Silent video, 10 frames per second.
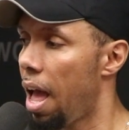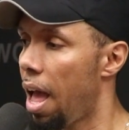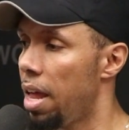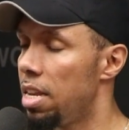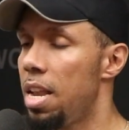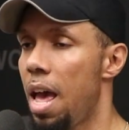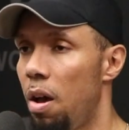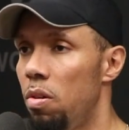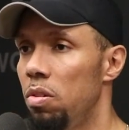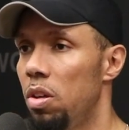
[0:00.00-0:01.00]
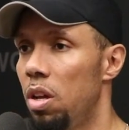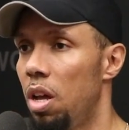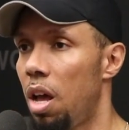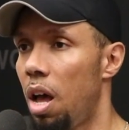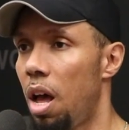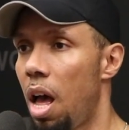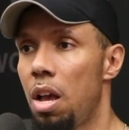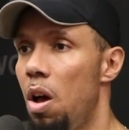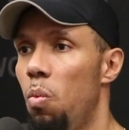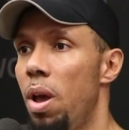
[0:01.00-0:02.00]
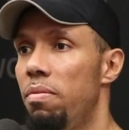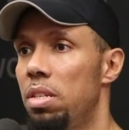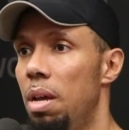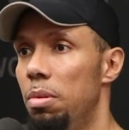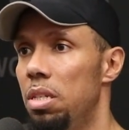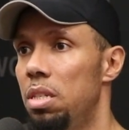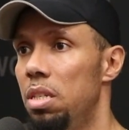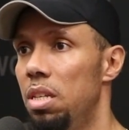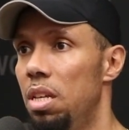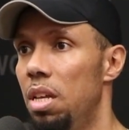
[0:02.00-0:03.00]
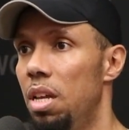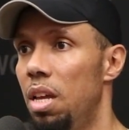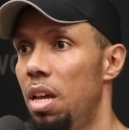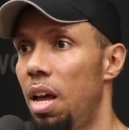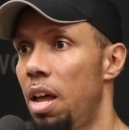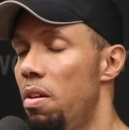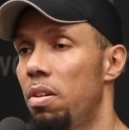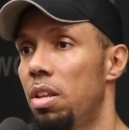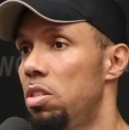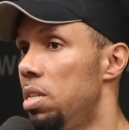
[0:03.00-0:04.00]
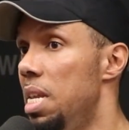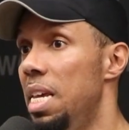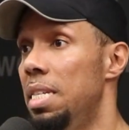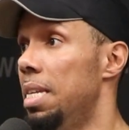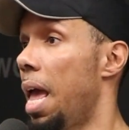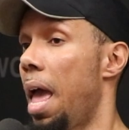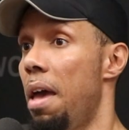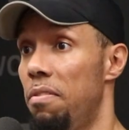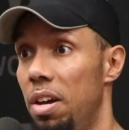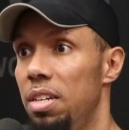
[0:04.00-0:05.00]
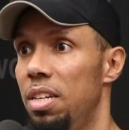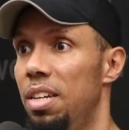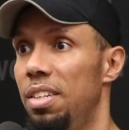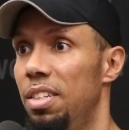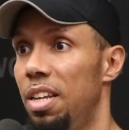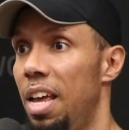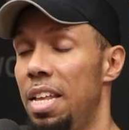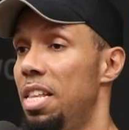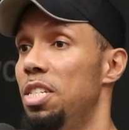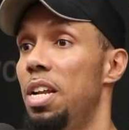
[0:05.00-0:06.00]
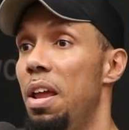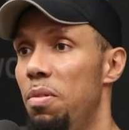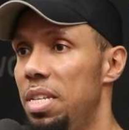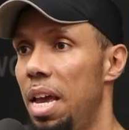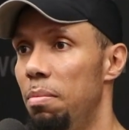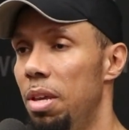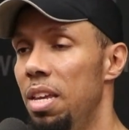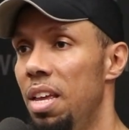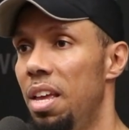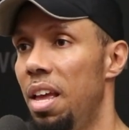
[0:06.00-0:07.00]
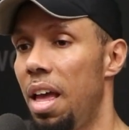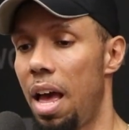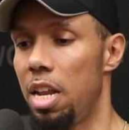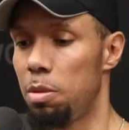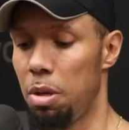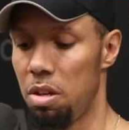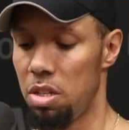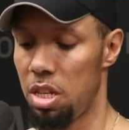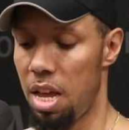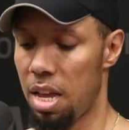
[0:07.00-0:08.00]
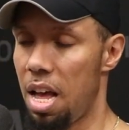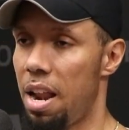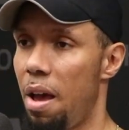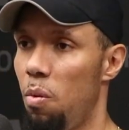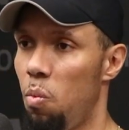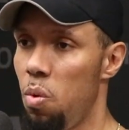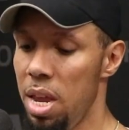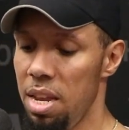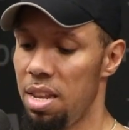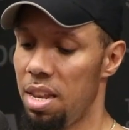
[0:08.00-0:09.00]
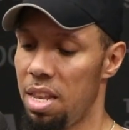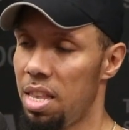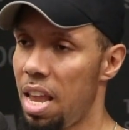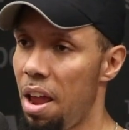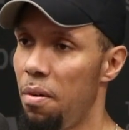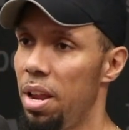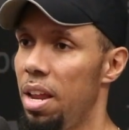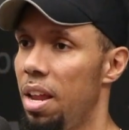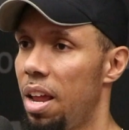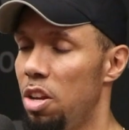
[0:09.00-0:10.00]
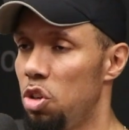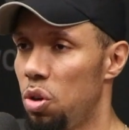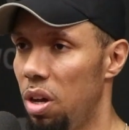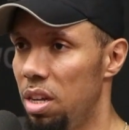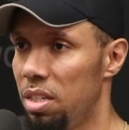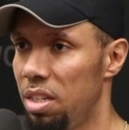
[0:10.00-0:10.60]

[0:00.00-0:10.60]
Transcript: And now, I can't wait for summers. I don't sneeze ever. It doesn't irritate me, and it's because I cut out wheat, dairy, and sugar.